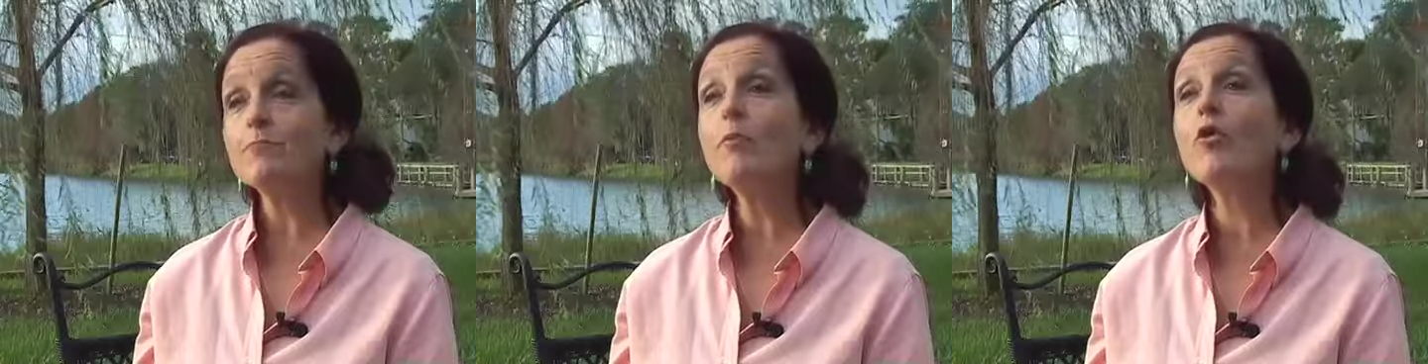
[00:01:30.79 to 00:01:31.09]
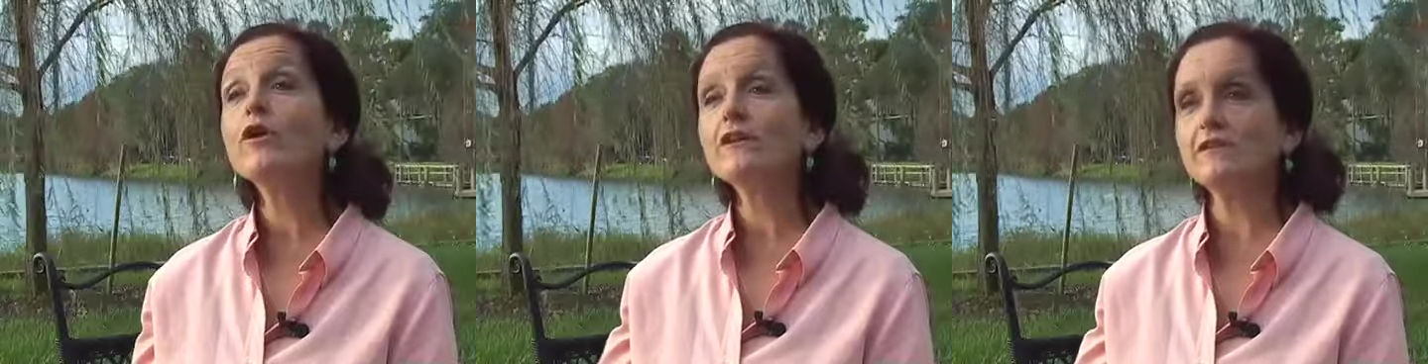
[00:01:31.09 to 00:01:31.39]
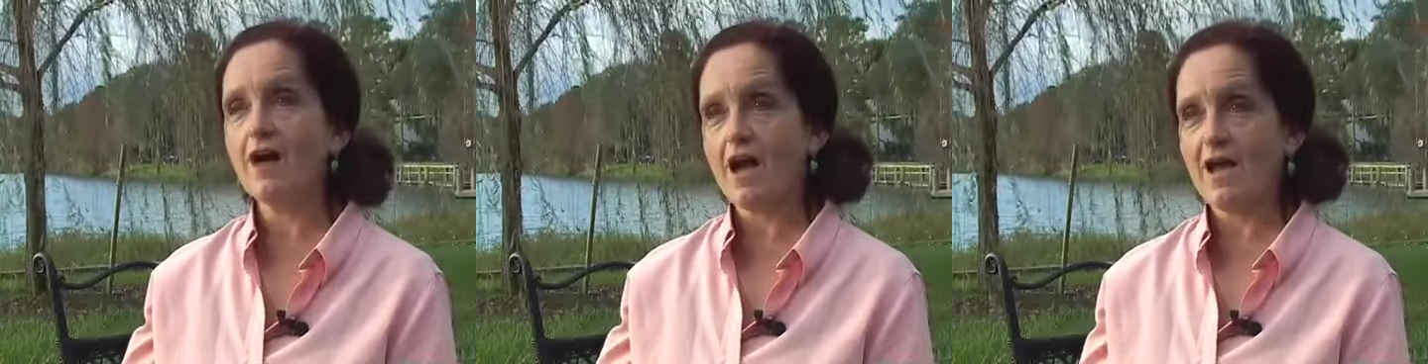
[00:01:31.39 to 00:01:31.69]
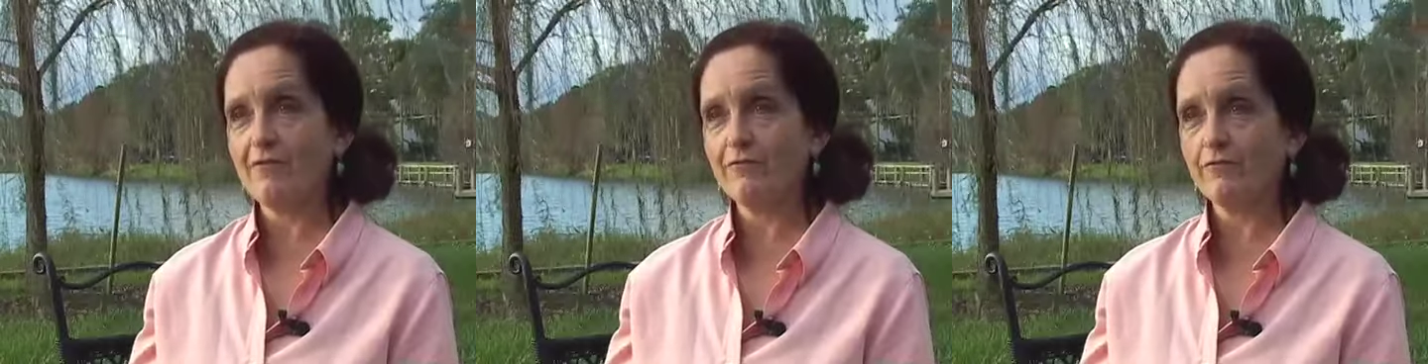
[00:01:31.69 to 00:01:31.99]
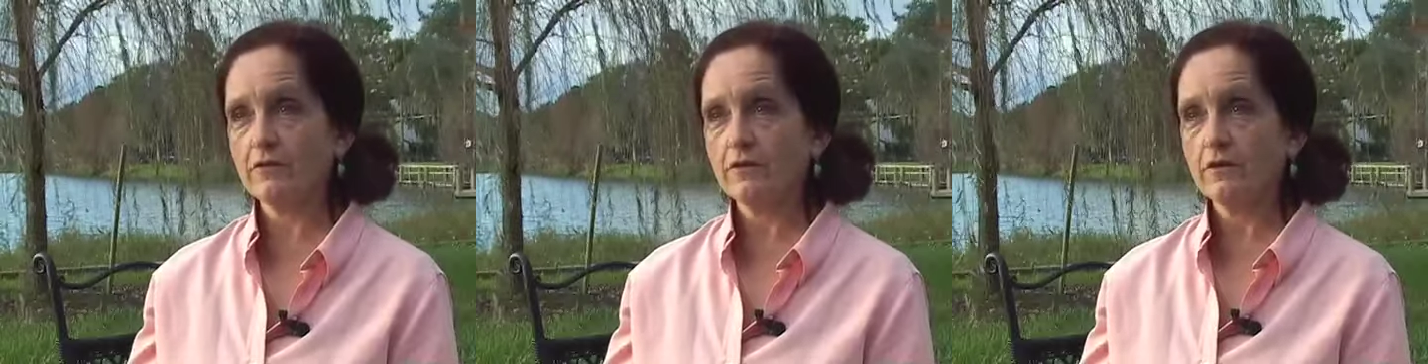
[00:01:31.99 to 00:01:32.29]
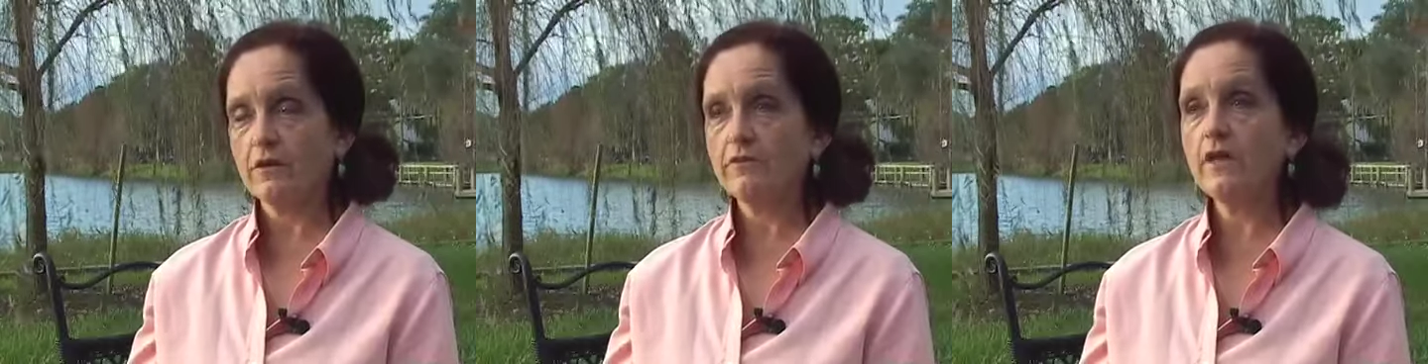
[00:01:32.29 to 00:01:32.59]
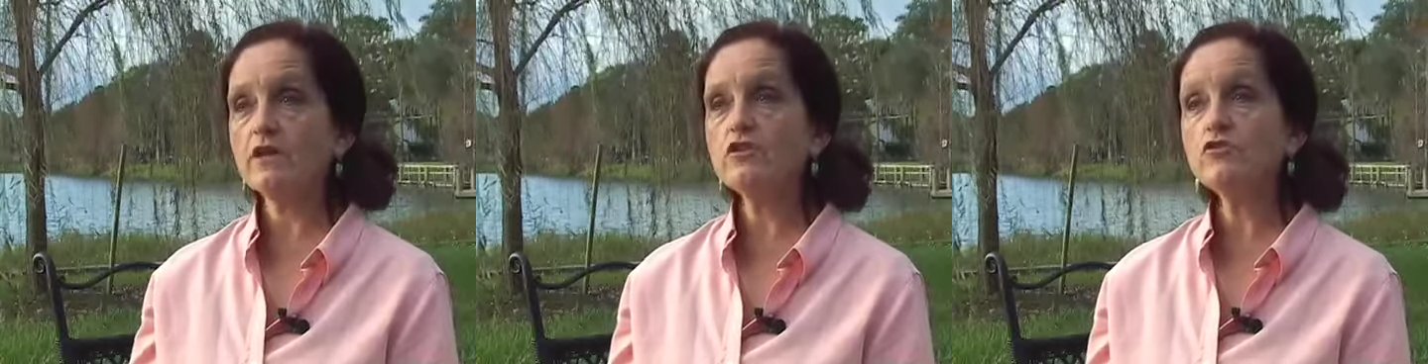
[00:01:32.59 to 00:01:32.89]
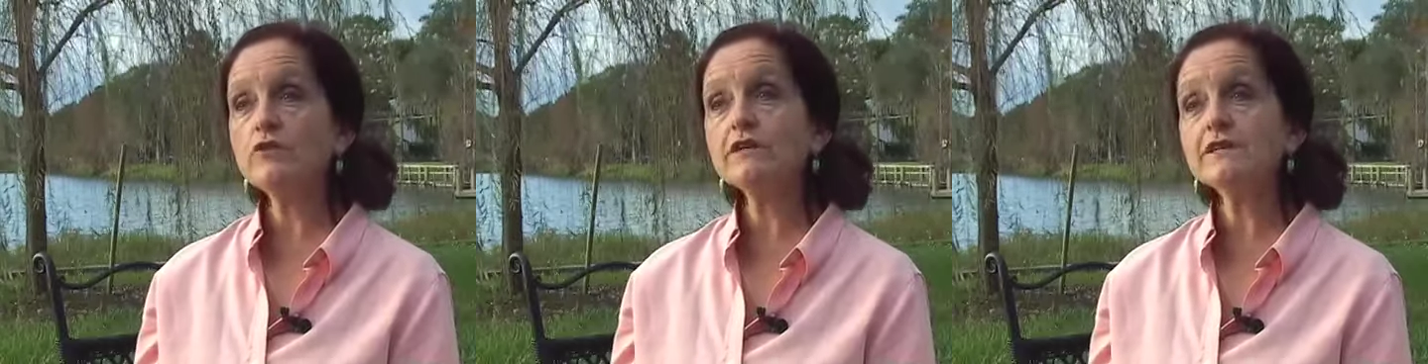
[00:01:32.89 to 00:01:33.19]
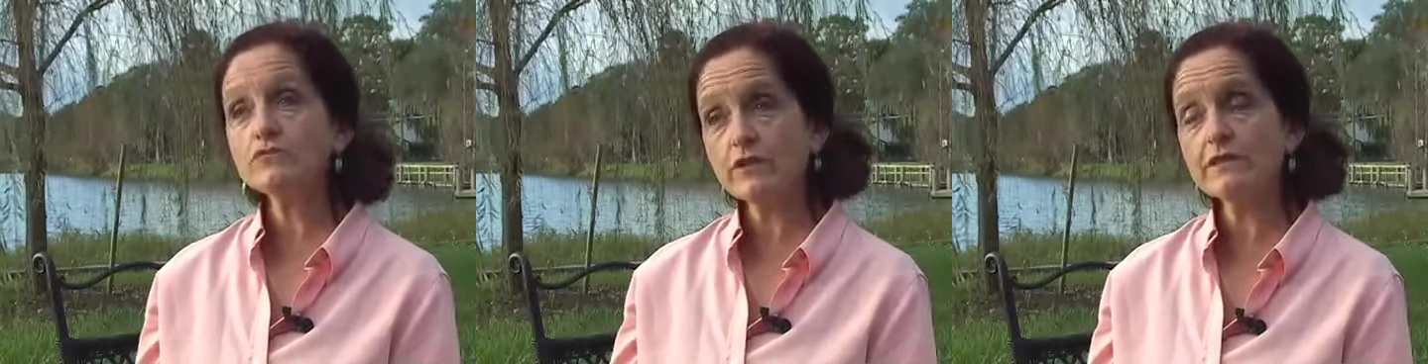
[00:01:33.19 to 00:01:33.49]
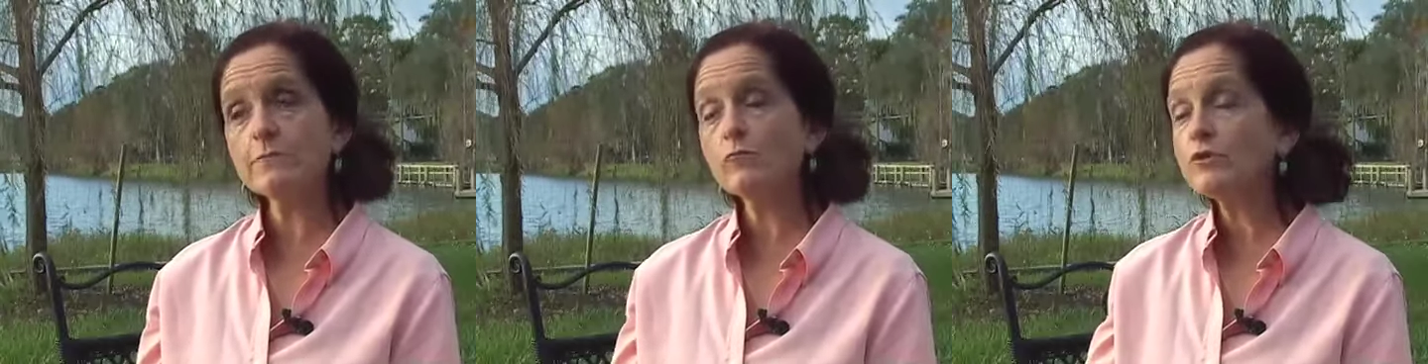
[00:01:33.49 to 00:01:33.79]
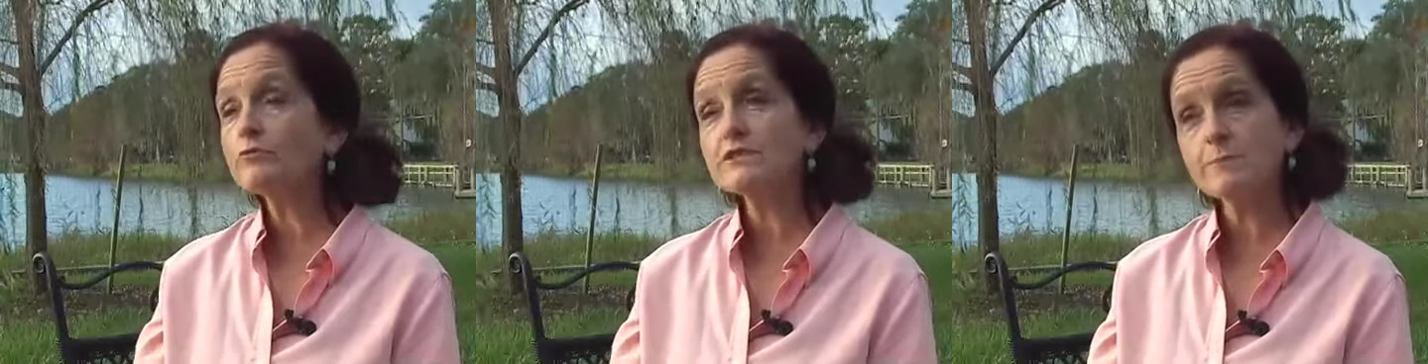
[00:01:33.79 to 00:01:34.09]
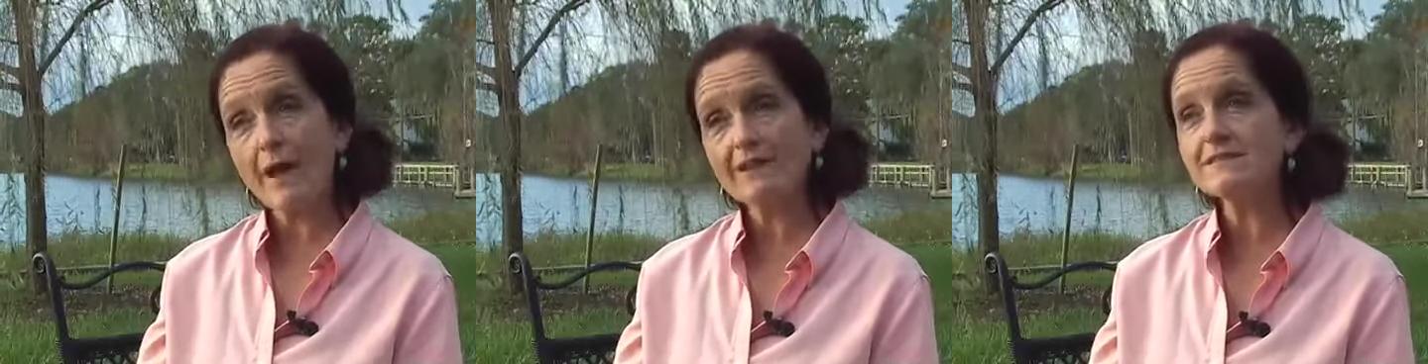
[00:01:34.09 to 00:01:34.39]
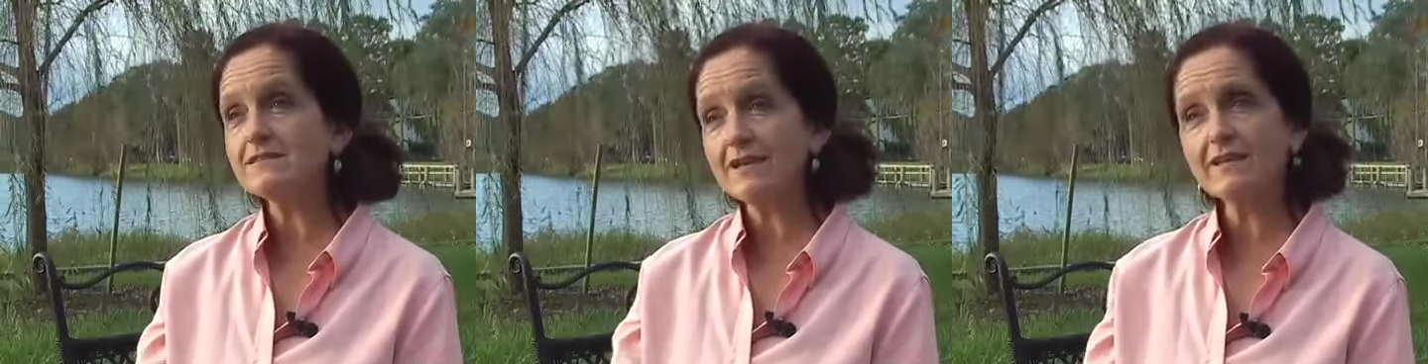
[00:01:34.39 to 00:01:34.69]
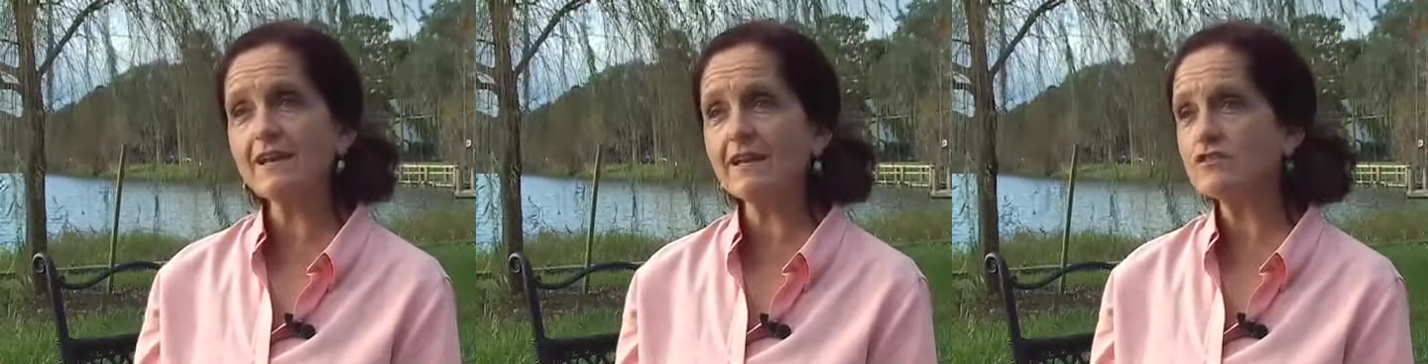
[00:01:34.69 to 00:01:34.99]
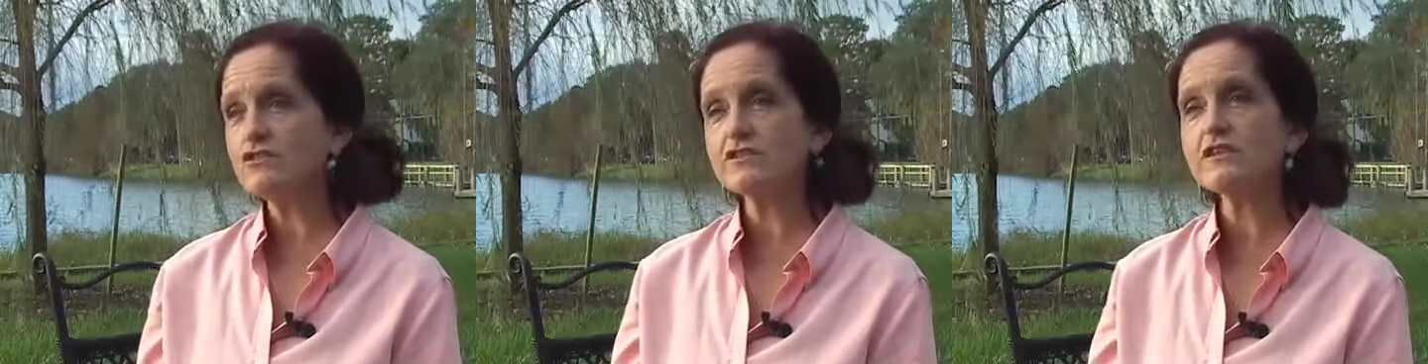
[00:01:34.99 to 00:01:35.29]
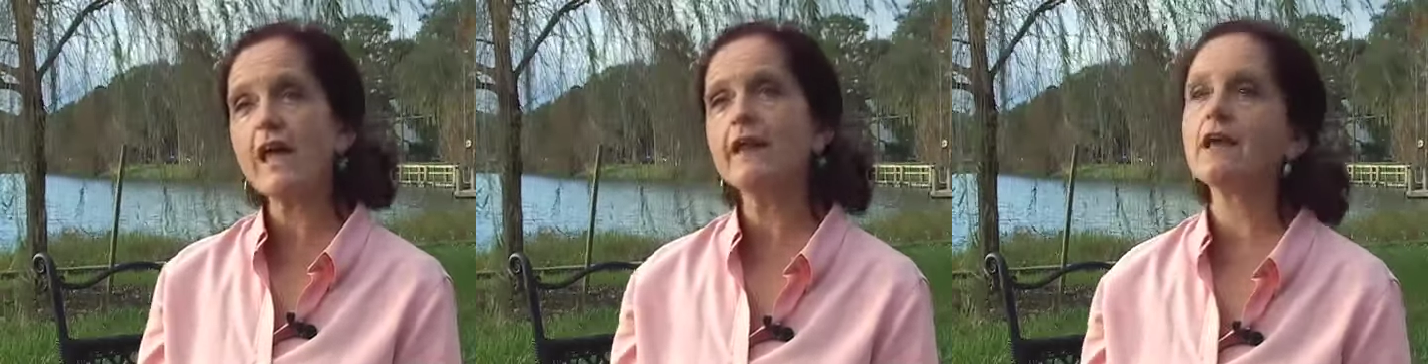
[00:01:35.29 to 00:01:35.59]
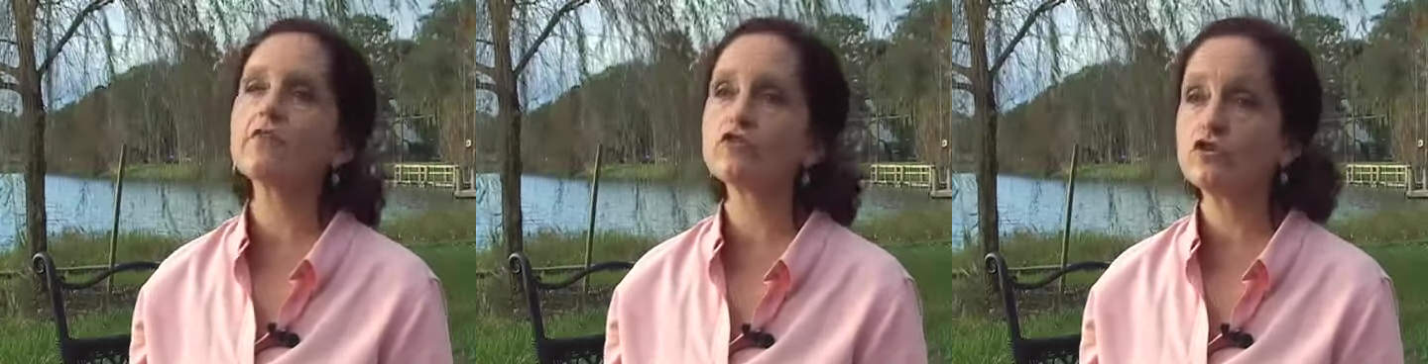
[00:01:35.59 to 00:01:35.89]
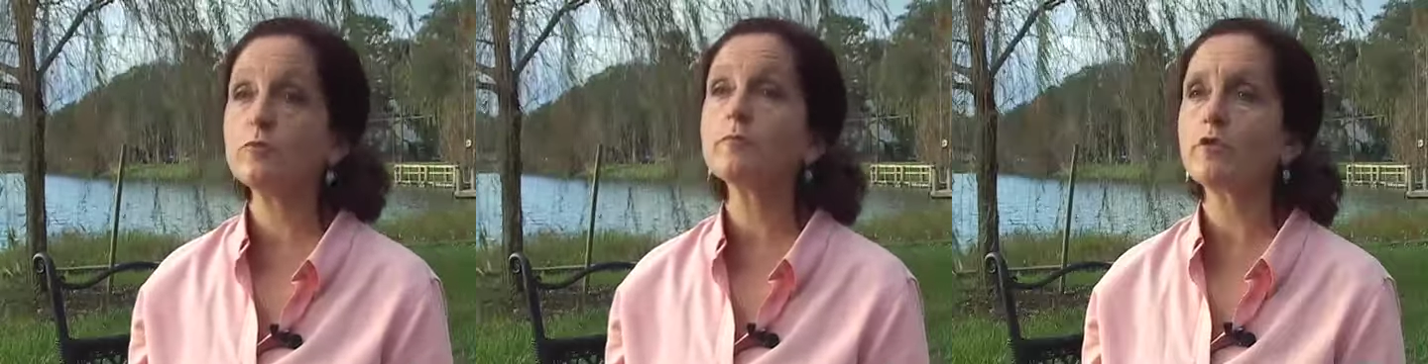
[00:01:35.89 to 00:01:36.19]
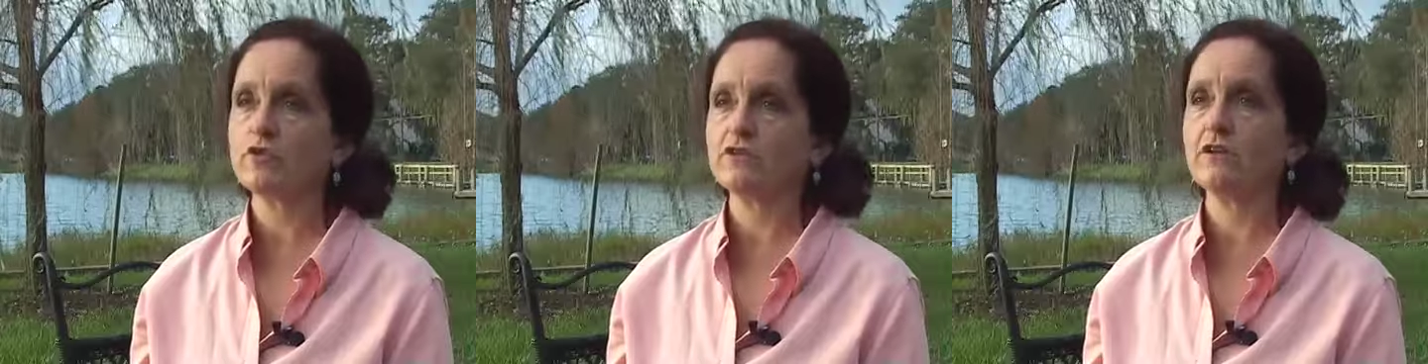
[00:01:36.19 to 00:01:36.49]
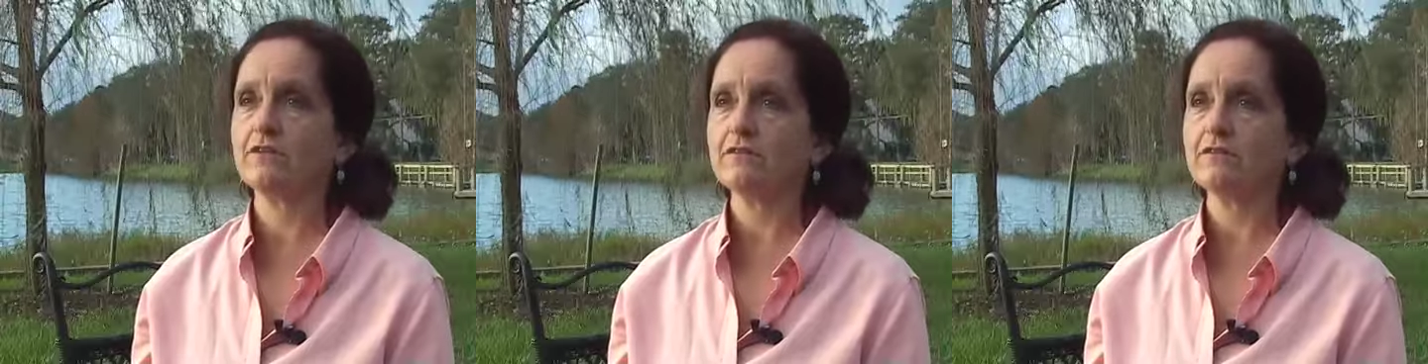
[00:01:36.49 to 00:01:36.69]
born alive, then you need to treat them with respect and dignity just as any other human person.